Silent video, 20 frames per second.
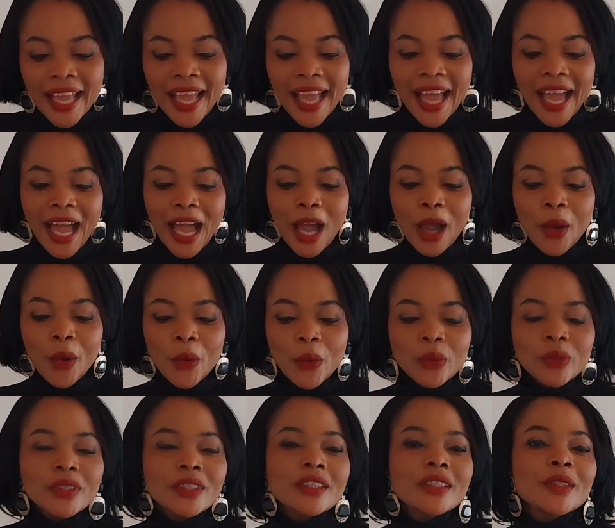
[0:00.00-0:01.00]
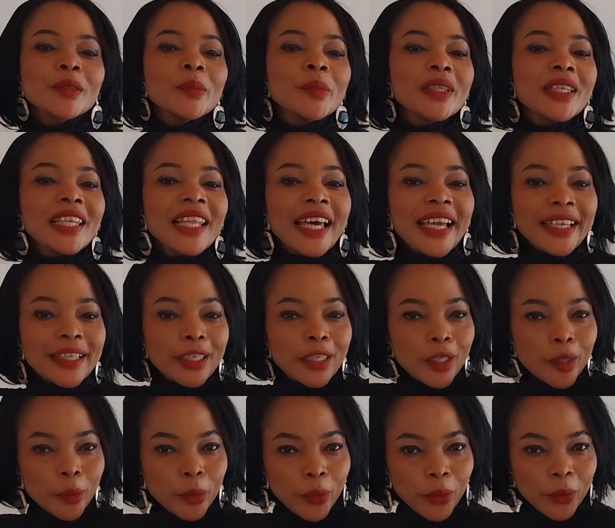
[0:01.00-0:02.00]
How to be
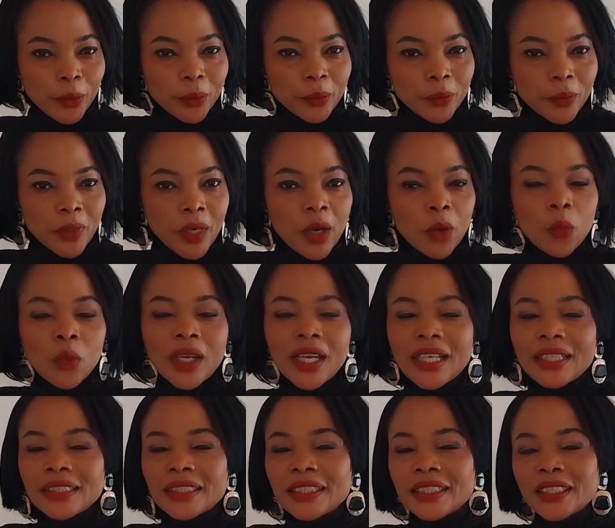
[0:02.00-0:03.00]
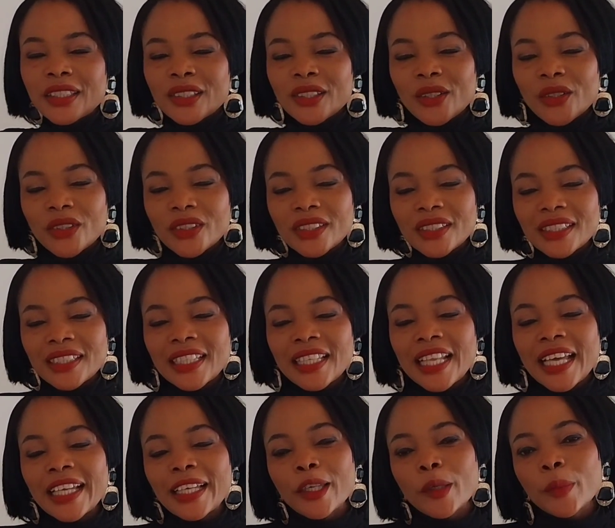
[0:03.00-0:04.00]
likable. We are discussing
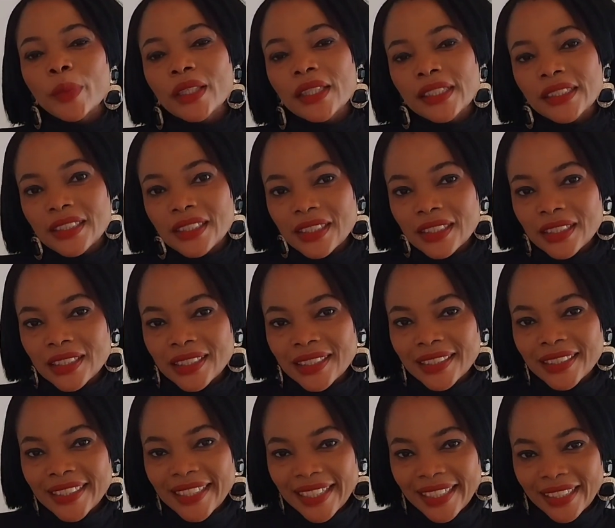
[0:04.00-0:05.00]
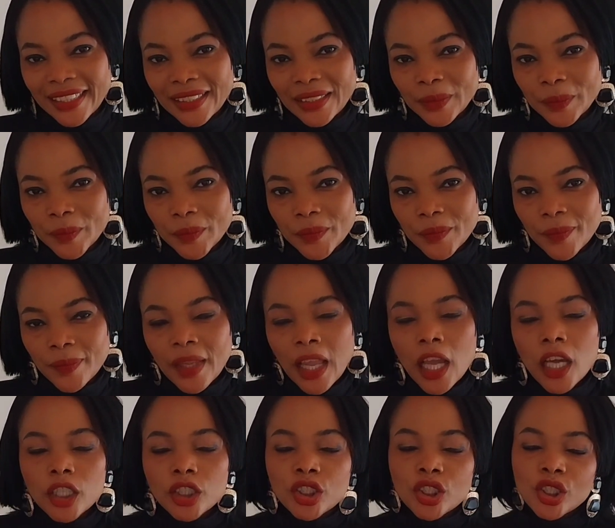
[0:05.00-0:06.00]
likability today.
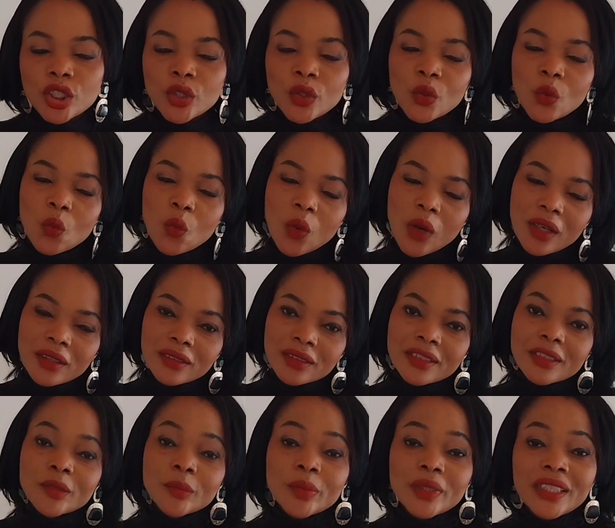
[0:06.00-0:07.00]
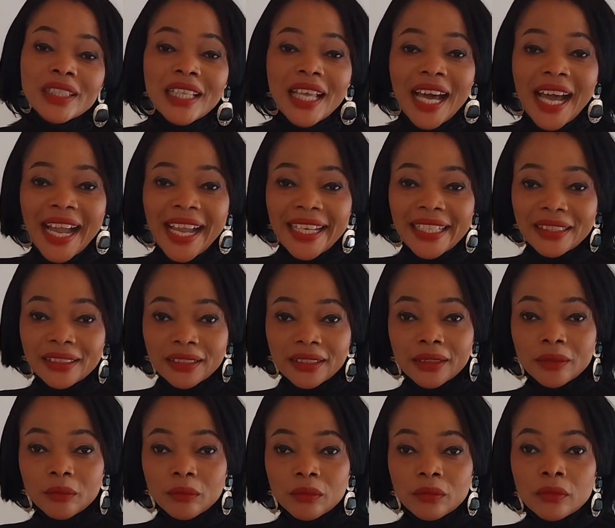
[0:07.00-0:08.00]
Do you want to be liked
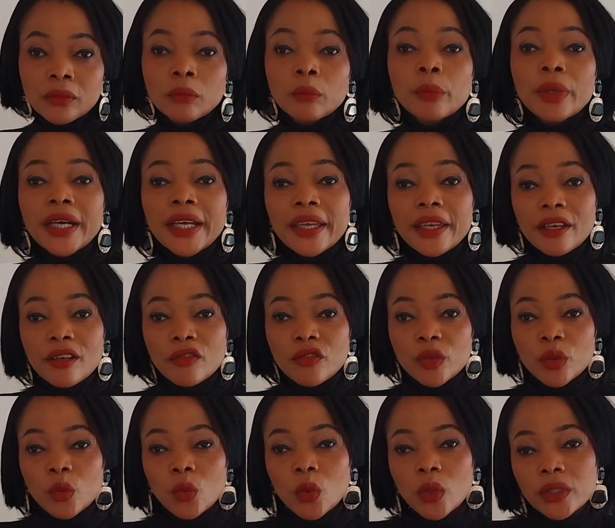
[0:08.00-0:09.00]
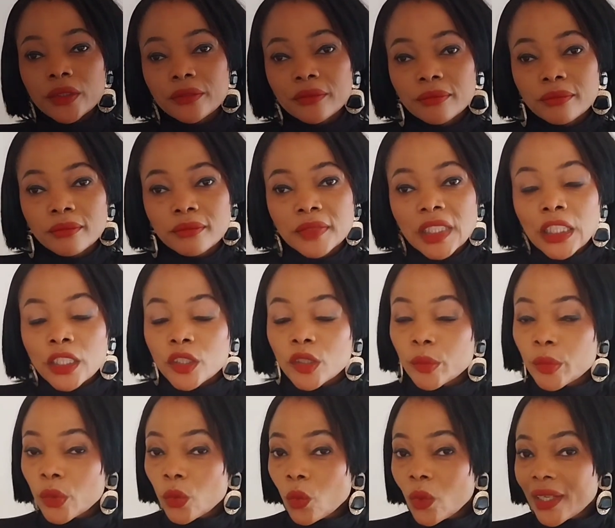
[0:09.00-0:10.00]
by everyone? To
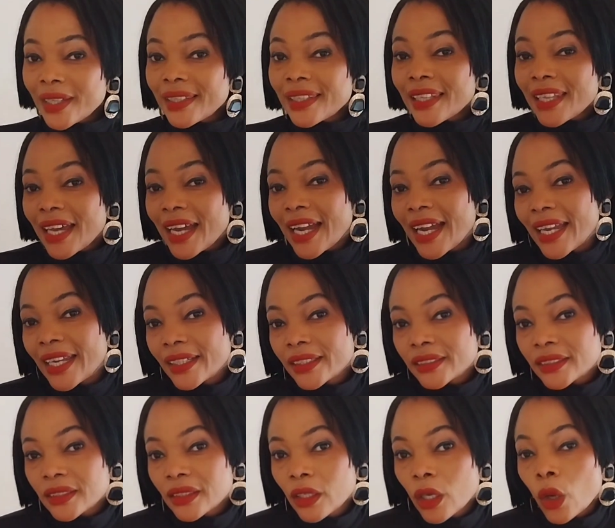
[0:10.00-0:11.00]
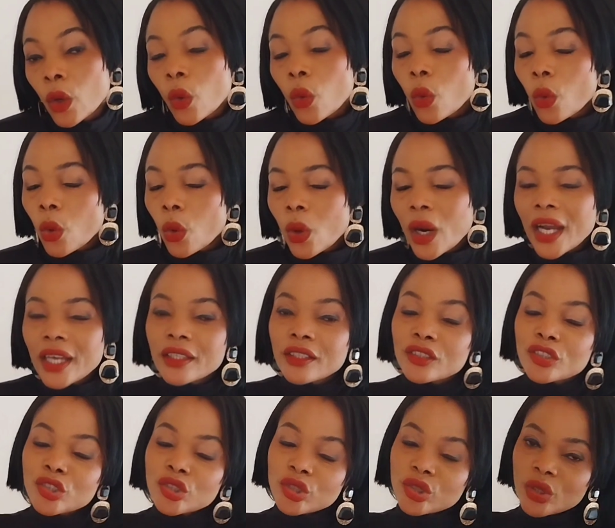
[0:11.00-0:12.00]
be well liked? Or are
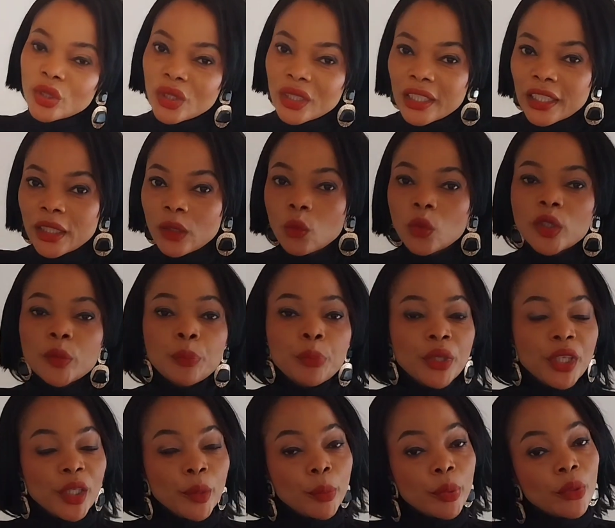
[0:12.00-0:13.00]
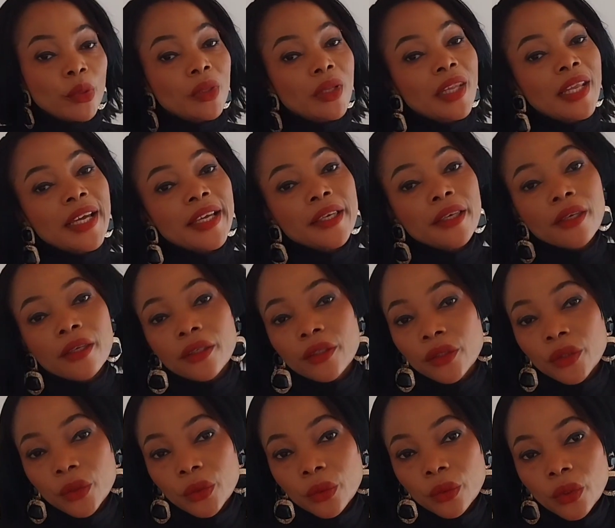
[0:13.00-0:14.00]
you struggling with people
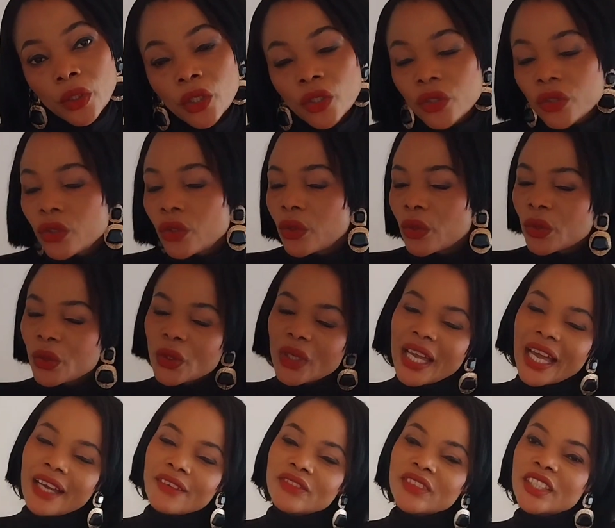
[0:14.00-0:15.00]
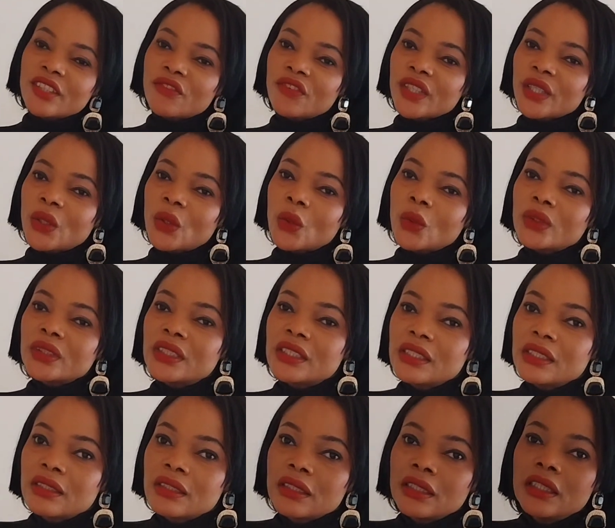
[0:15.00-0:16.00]
liking you? Do you have
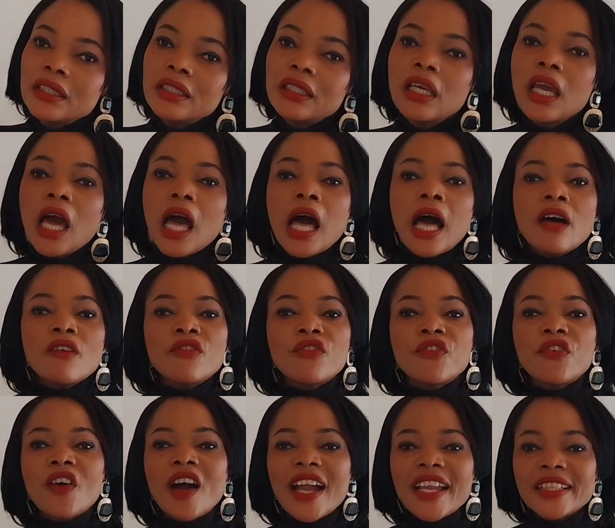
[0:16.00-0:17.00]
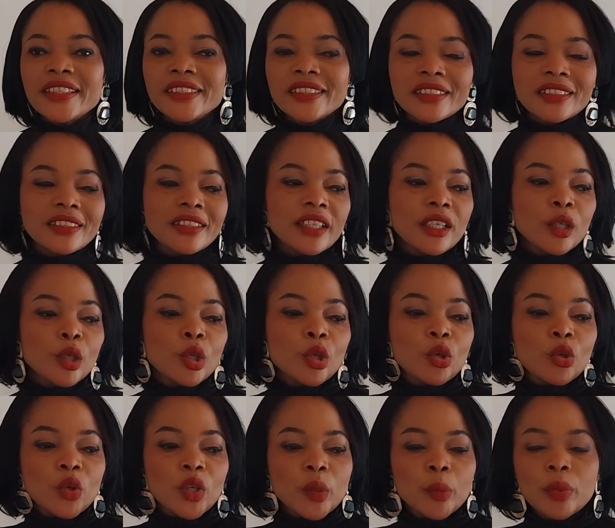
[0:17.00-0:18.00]
difficulties in finding a
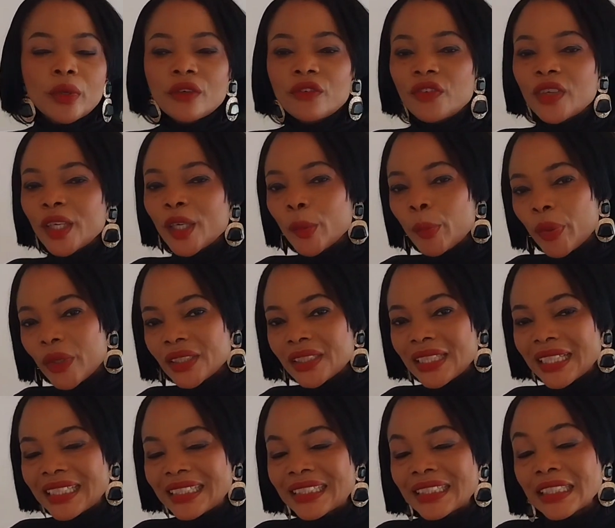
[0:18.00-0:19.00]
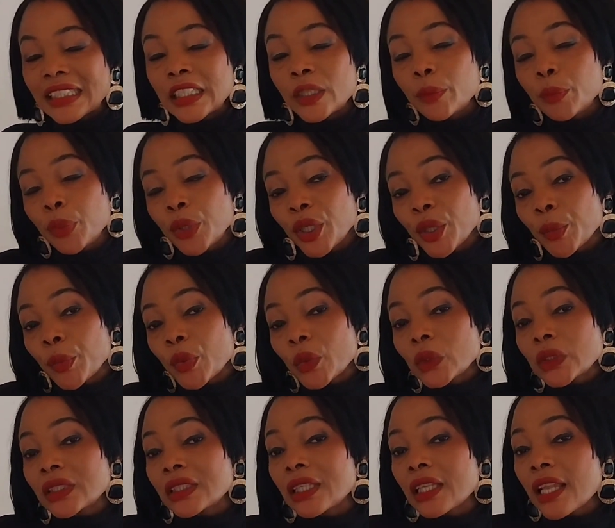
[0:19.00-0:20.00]
group of importance in
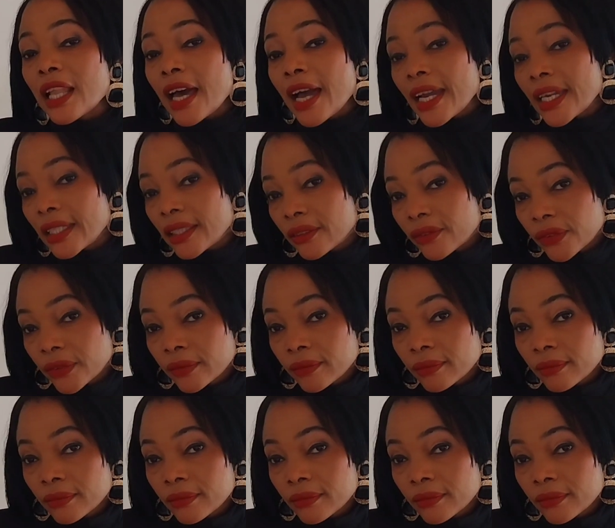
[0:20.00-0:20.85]
people's life?